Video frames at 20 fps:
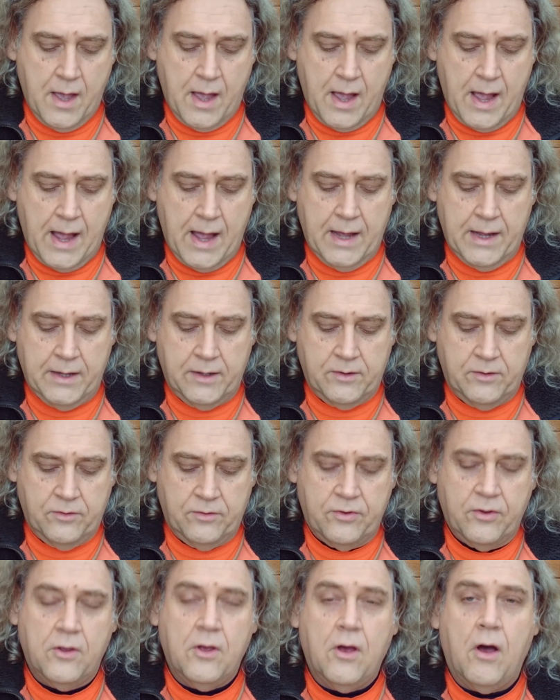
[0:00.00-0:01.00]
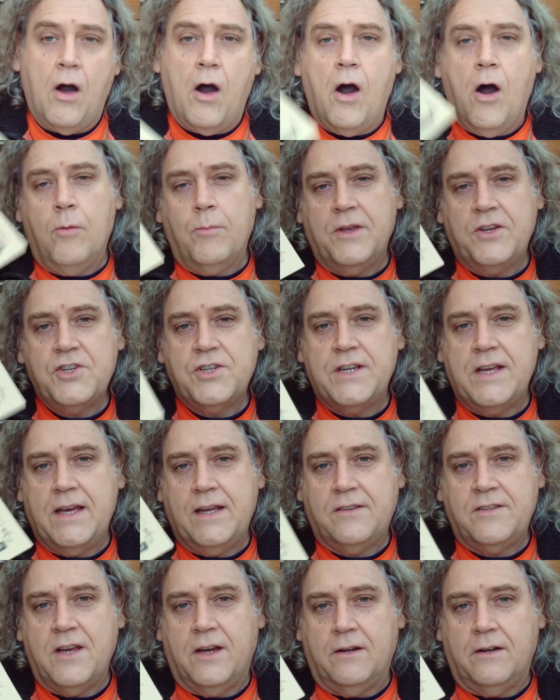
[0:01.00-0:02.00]
and Amish Deer
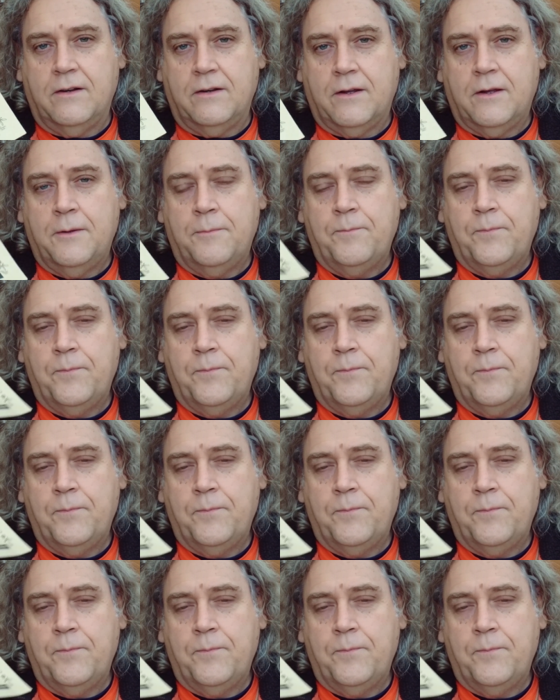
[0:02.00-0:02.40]
Tongue.